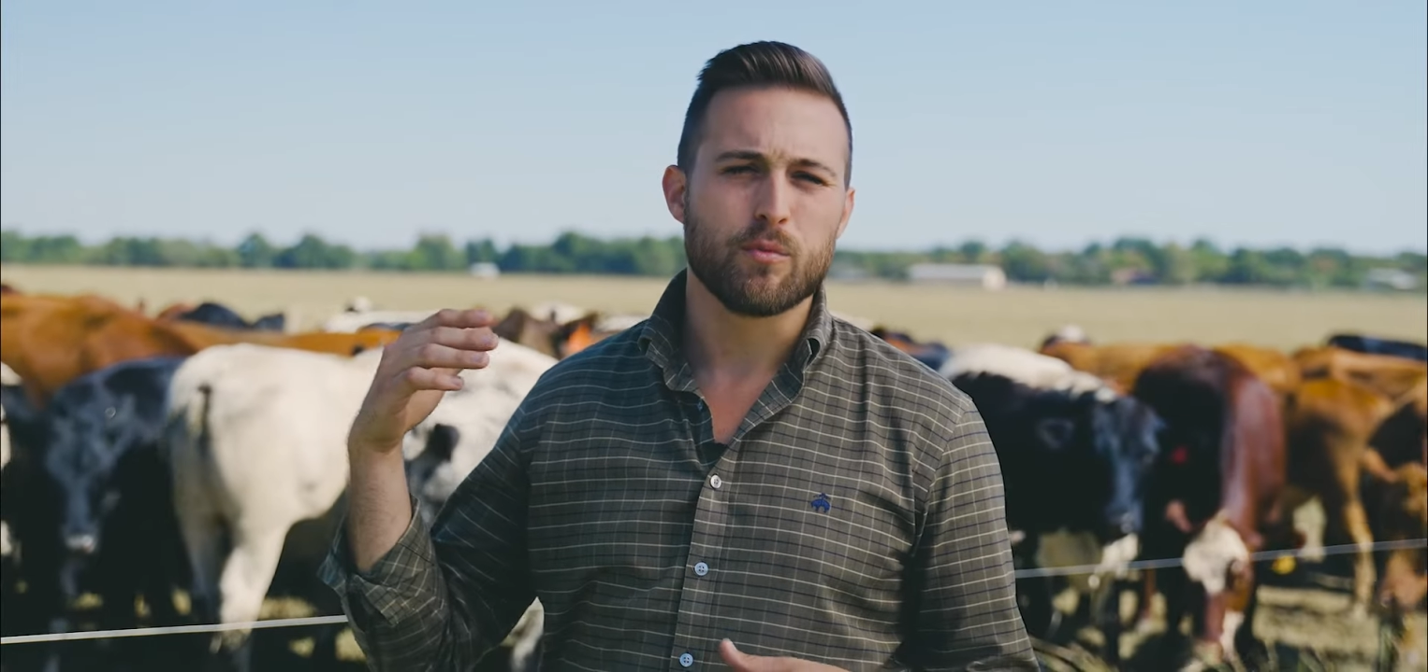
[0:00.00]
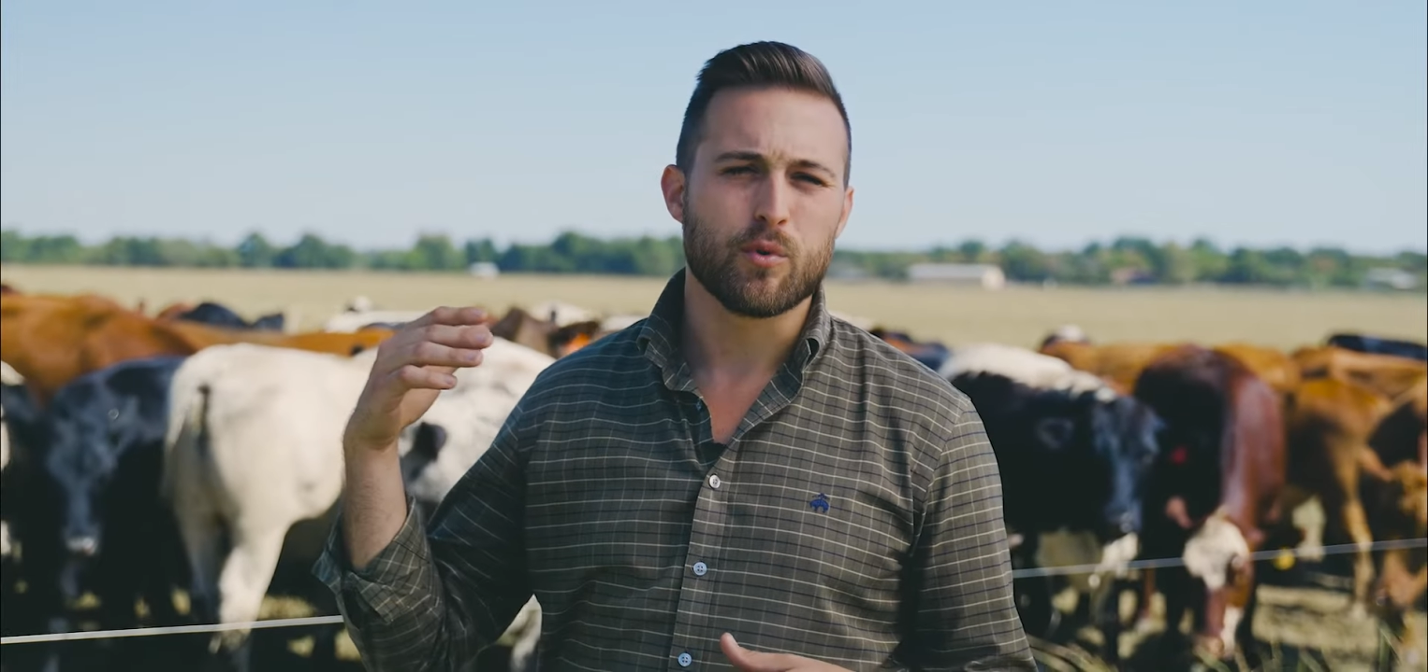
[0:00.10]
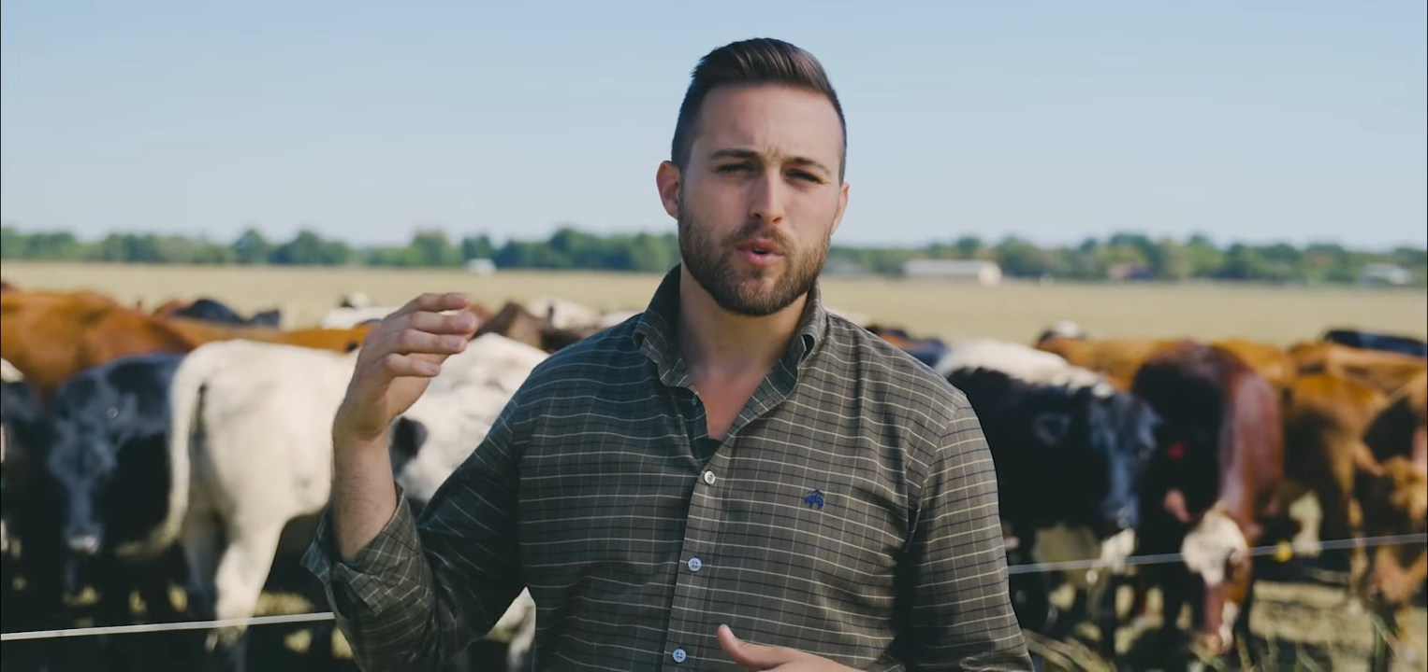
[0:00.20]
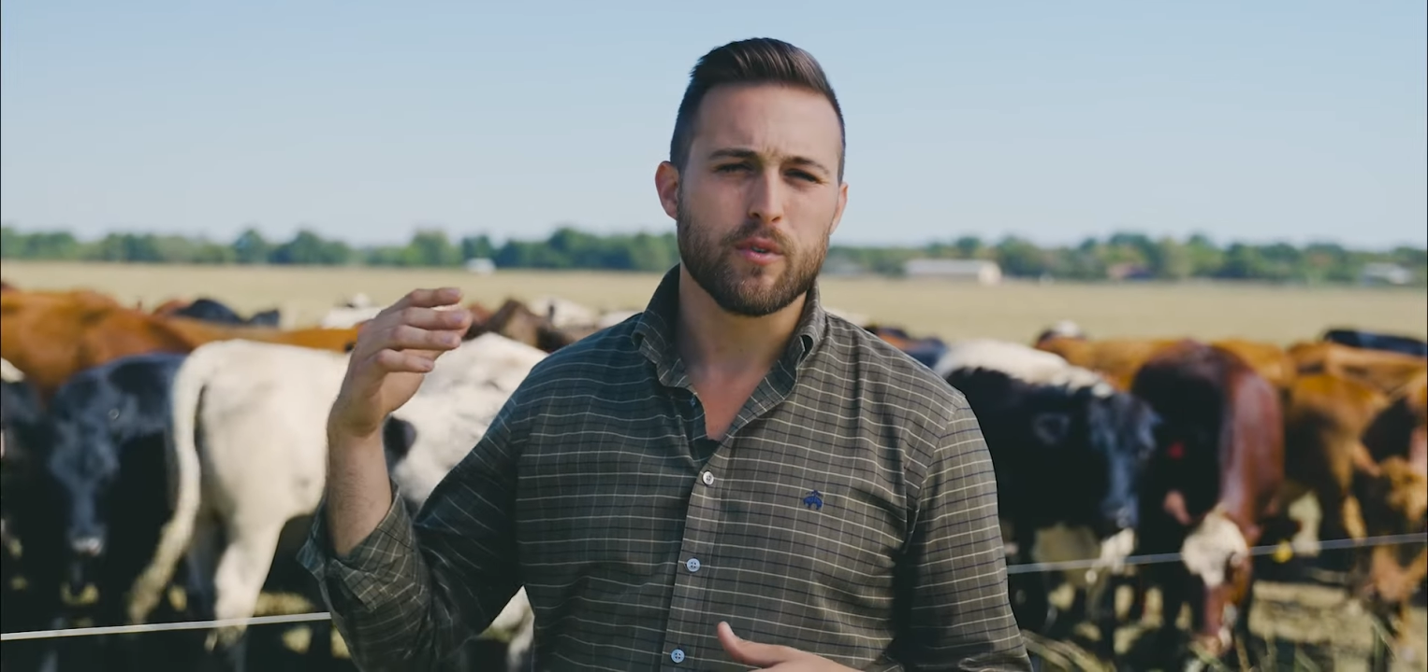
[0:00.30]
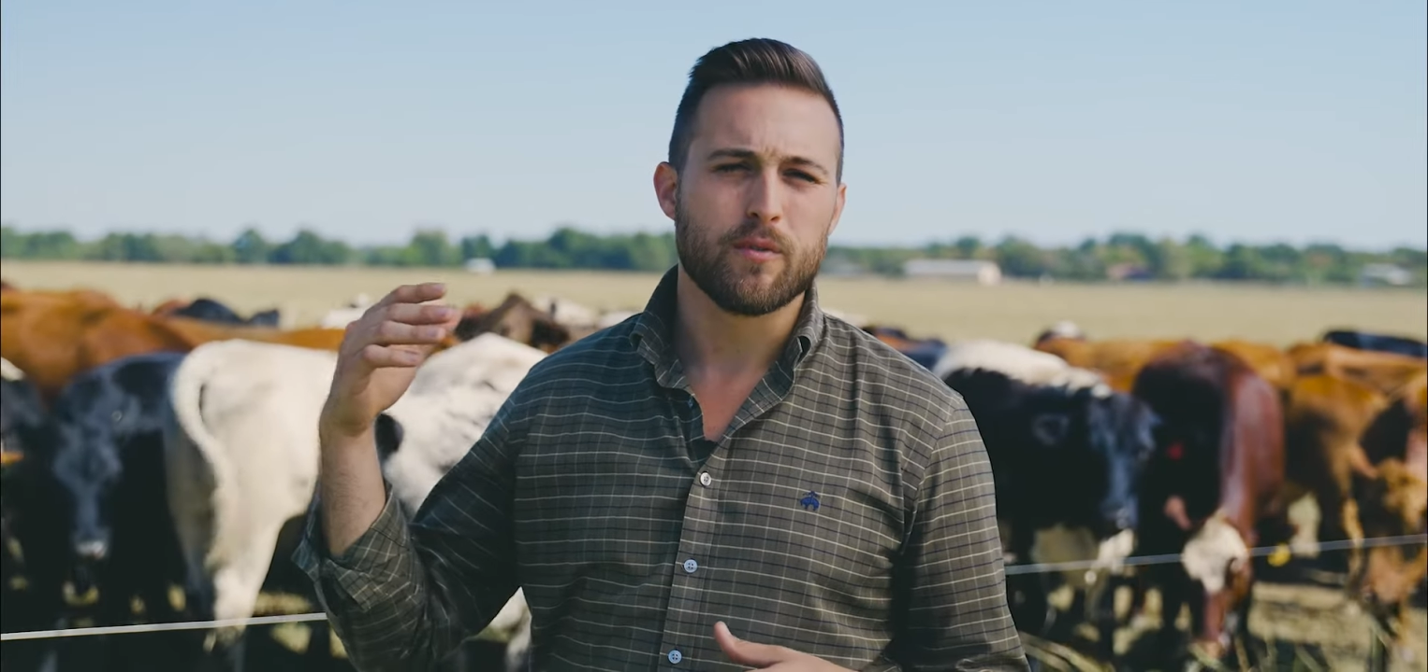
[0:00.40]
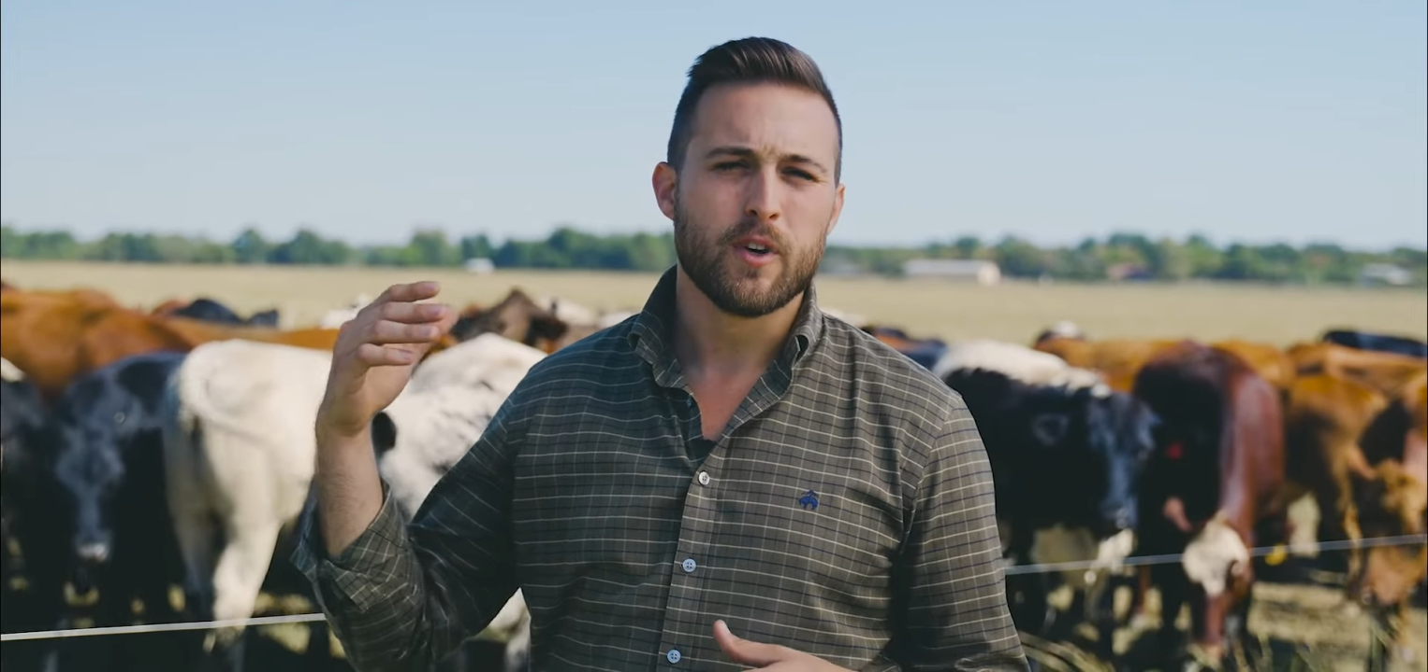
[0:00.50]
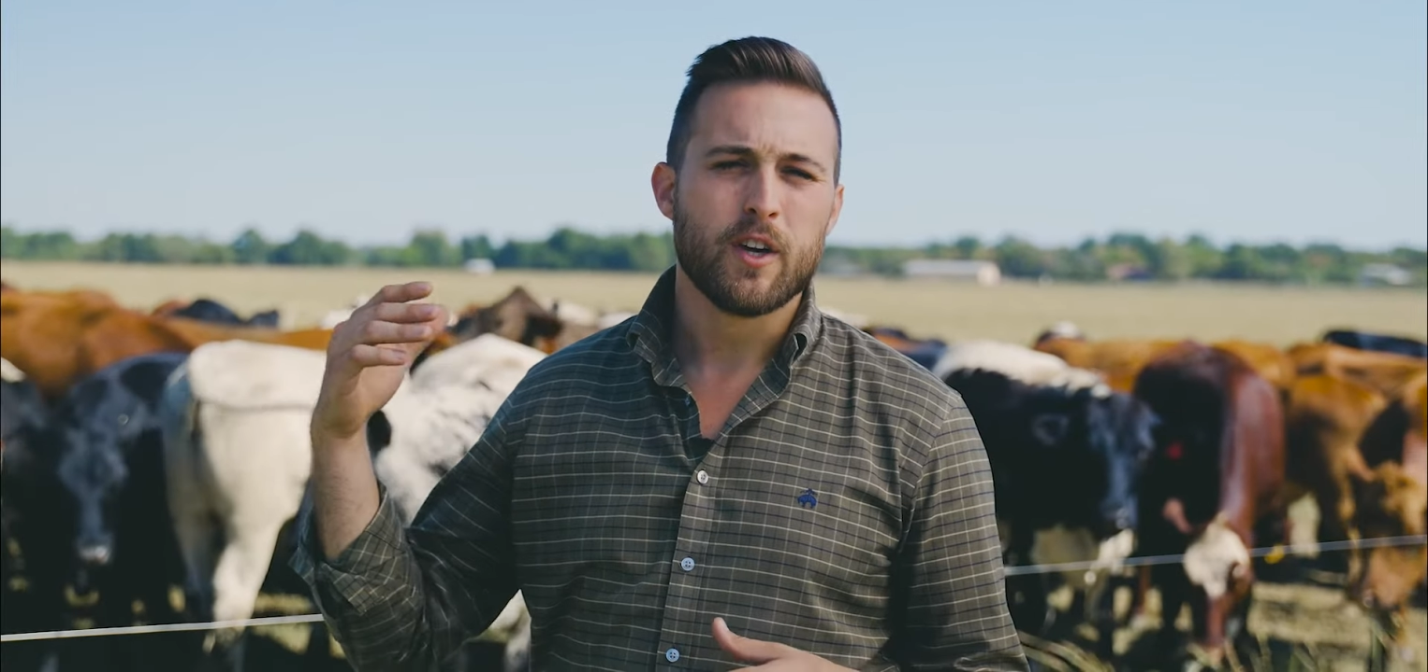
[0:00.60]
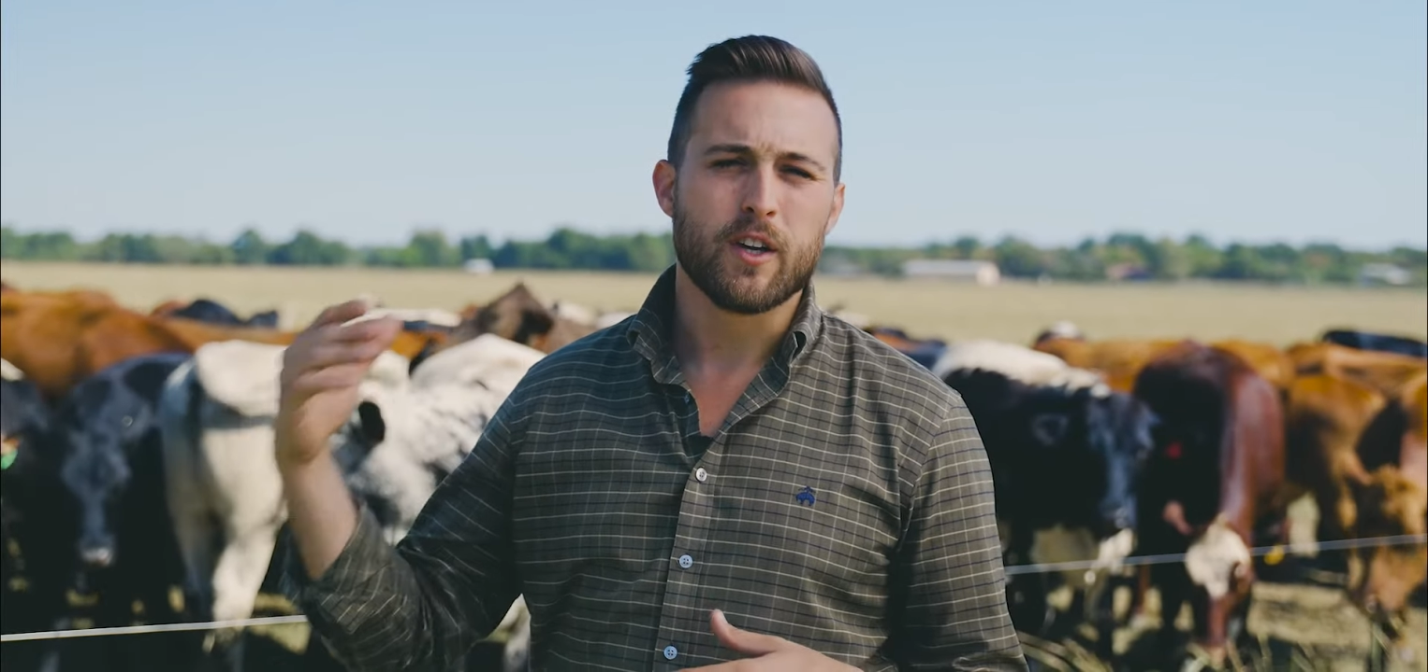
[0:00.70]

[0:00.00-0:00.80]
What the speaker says: sort of